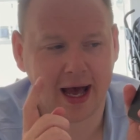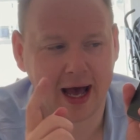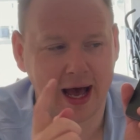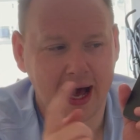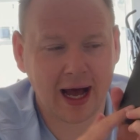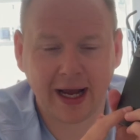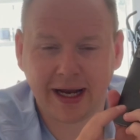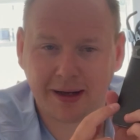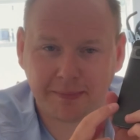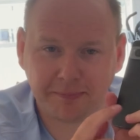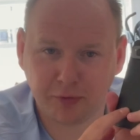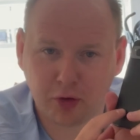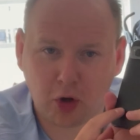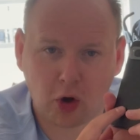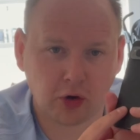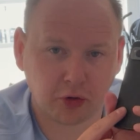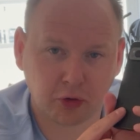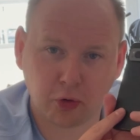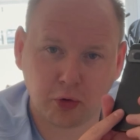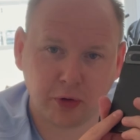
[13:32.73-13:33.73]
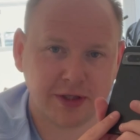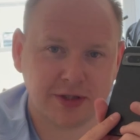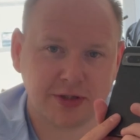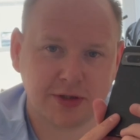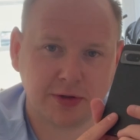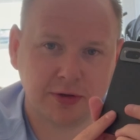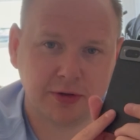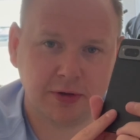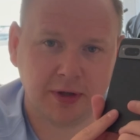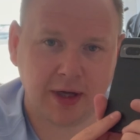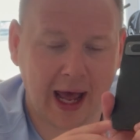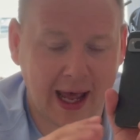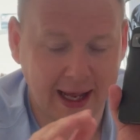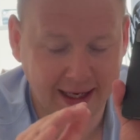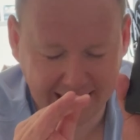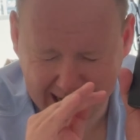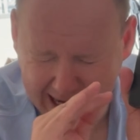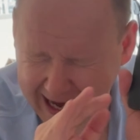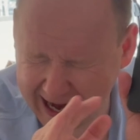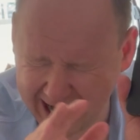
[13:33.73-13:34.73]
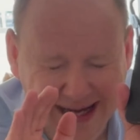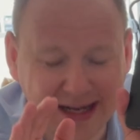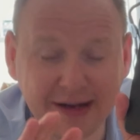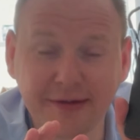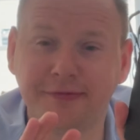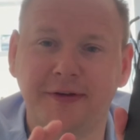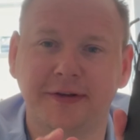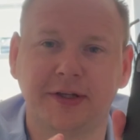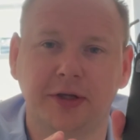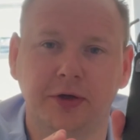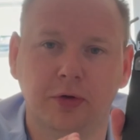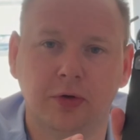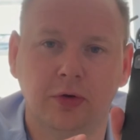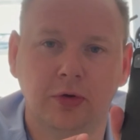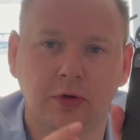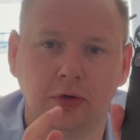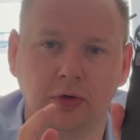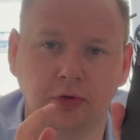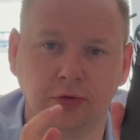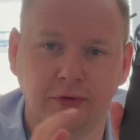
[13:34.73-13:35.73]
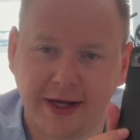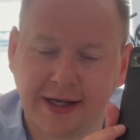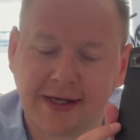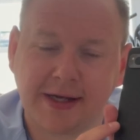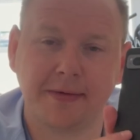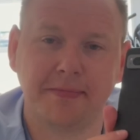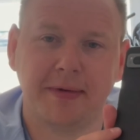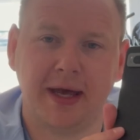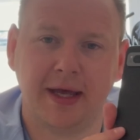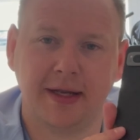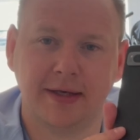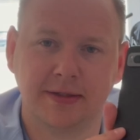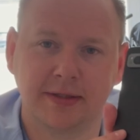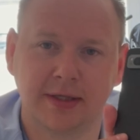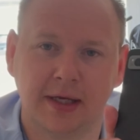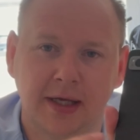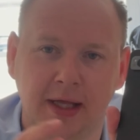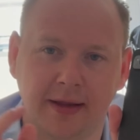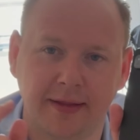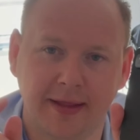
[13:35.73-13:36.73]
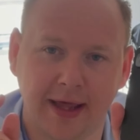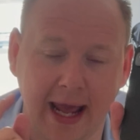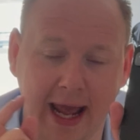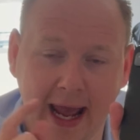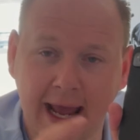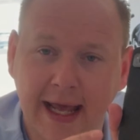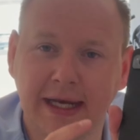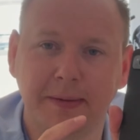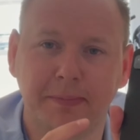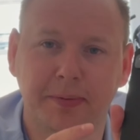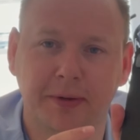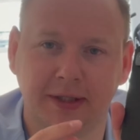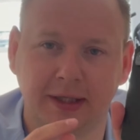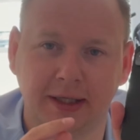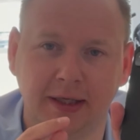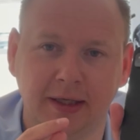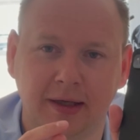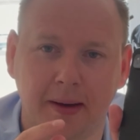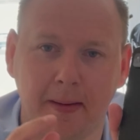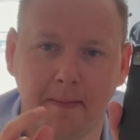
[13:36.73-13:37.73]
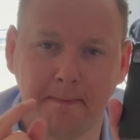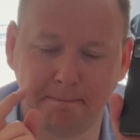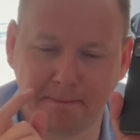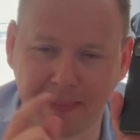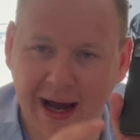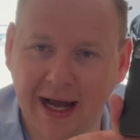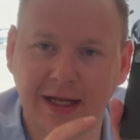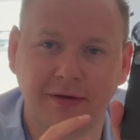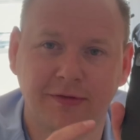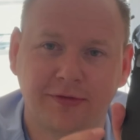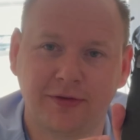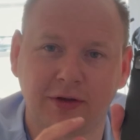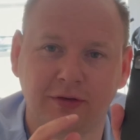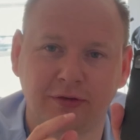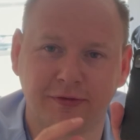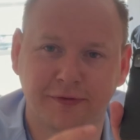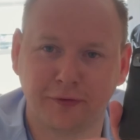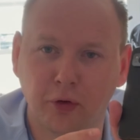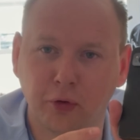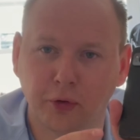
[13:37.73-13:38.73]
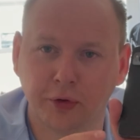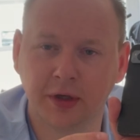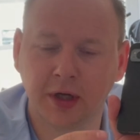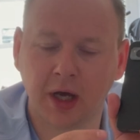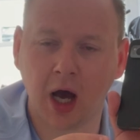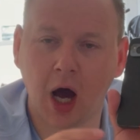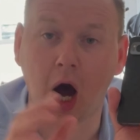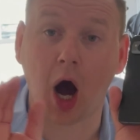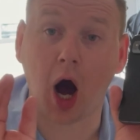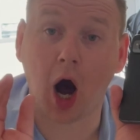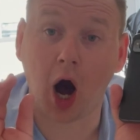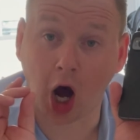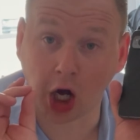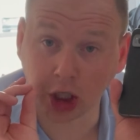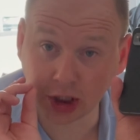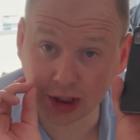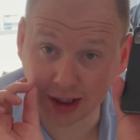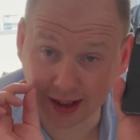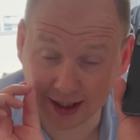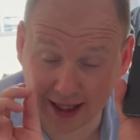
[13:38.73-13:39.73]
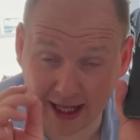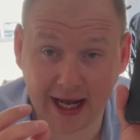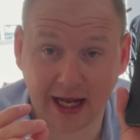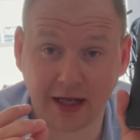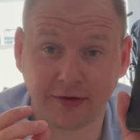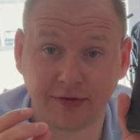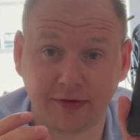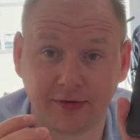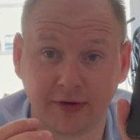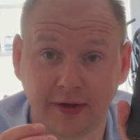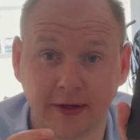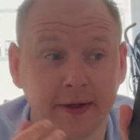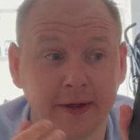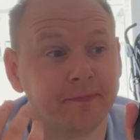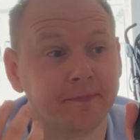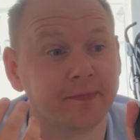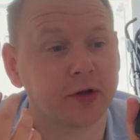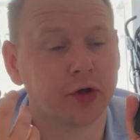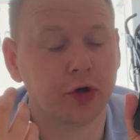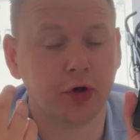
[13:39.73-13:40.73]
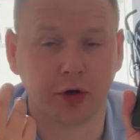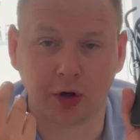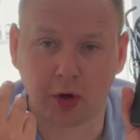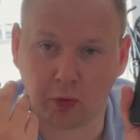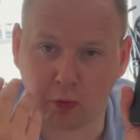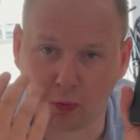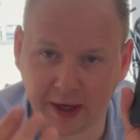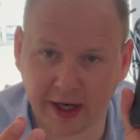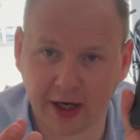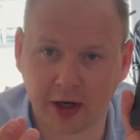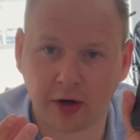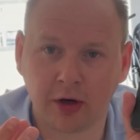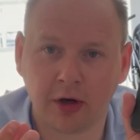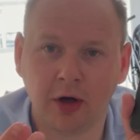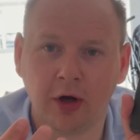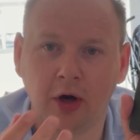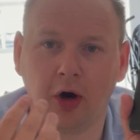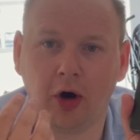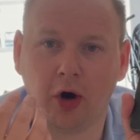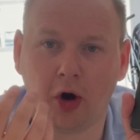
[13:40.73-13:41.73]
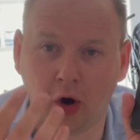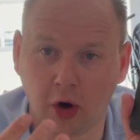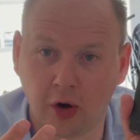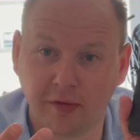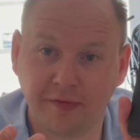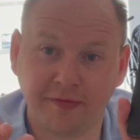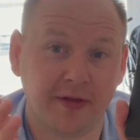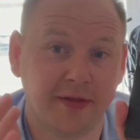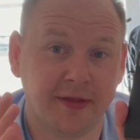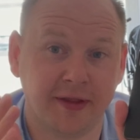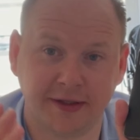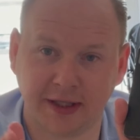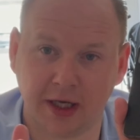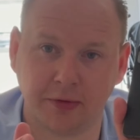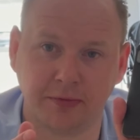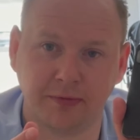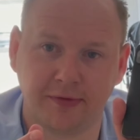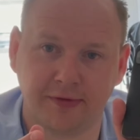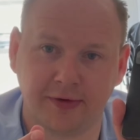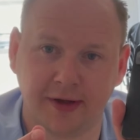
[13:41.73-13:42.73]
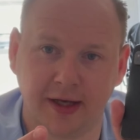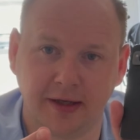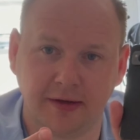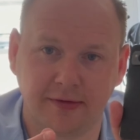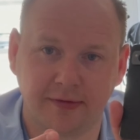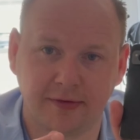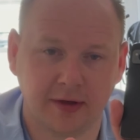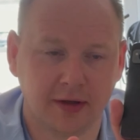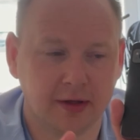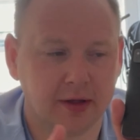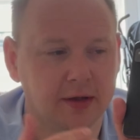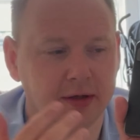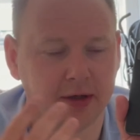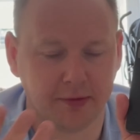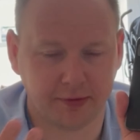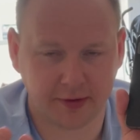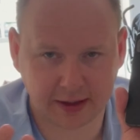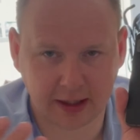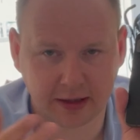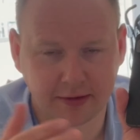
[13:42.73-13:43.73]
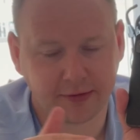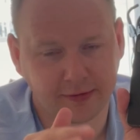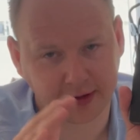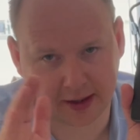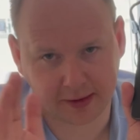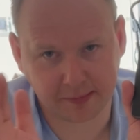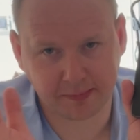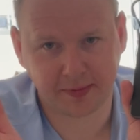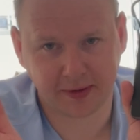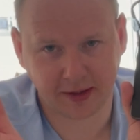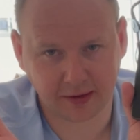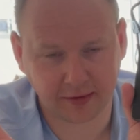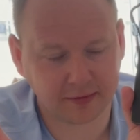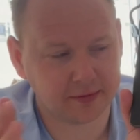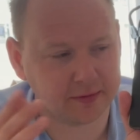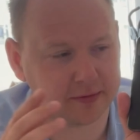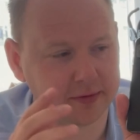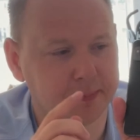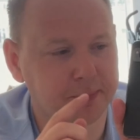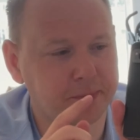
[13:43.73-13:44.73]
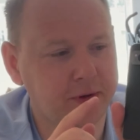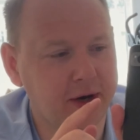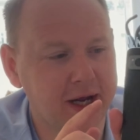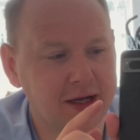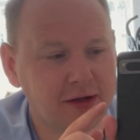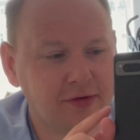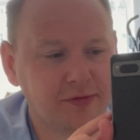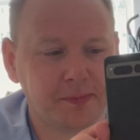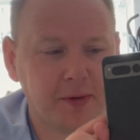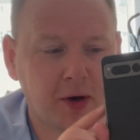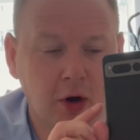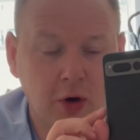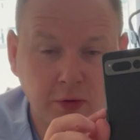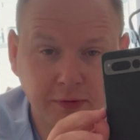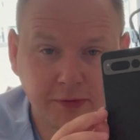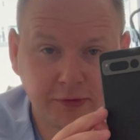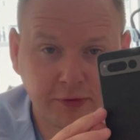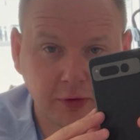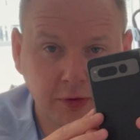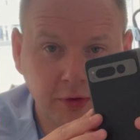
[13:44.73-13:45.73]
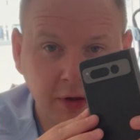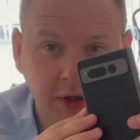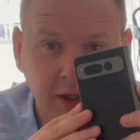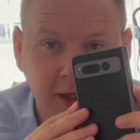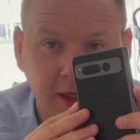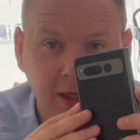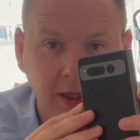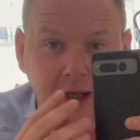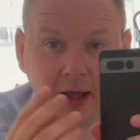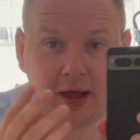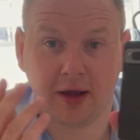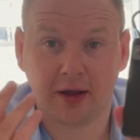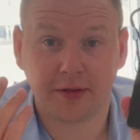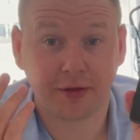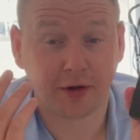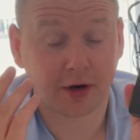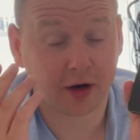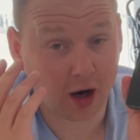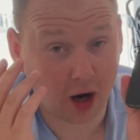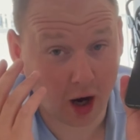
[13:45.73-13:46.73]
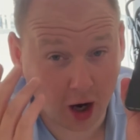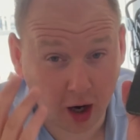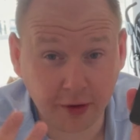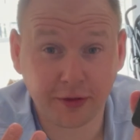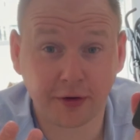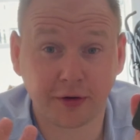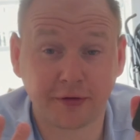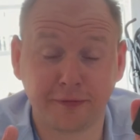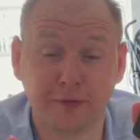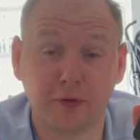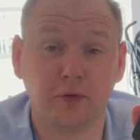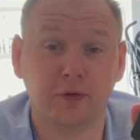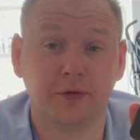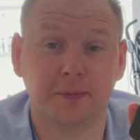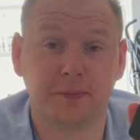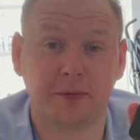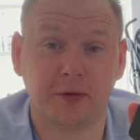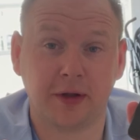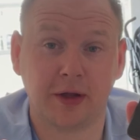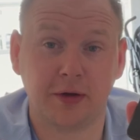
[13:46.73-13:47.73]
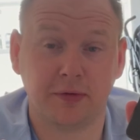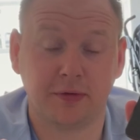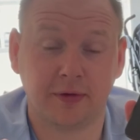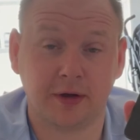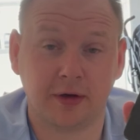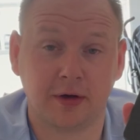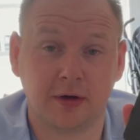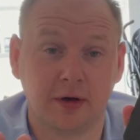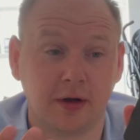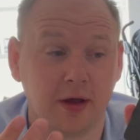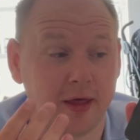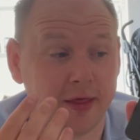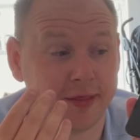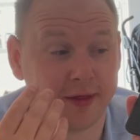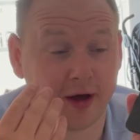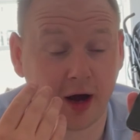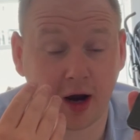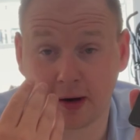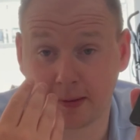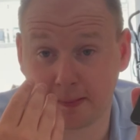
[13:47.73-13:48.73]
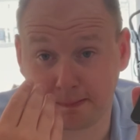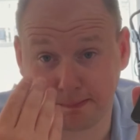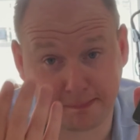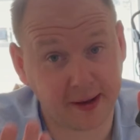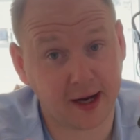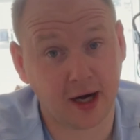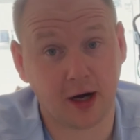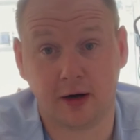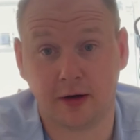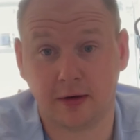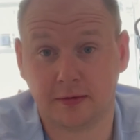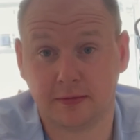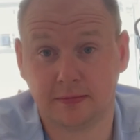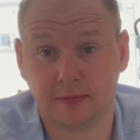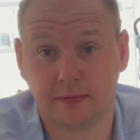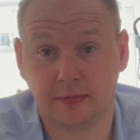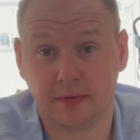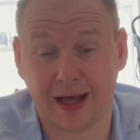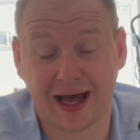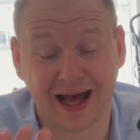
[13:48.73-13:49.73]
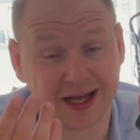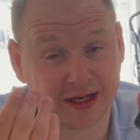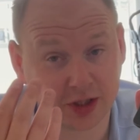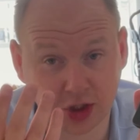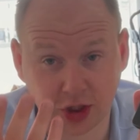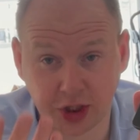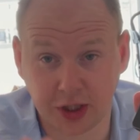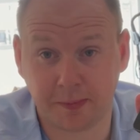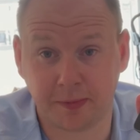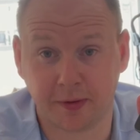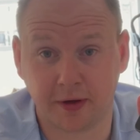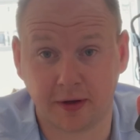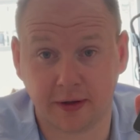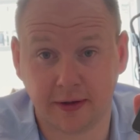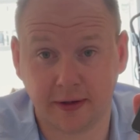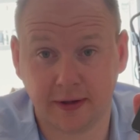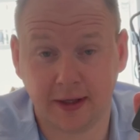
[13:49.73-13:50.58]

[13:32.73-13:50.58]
I am not going to, in any video, recommend that anybody buys this phone unless you're aware of the downsides. Now, the downside being the price, but also there are other foldable out there that are better and cheaper.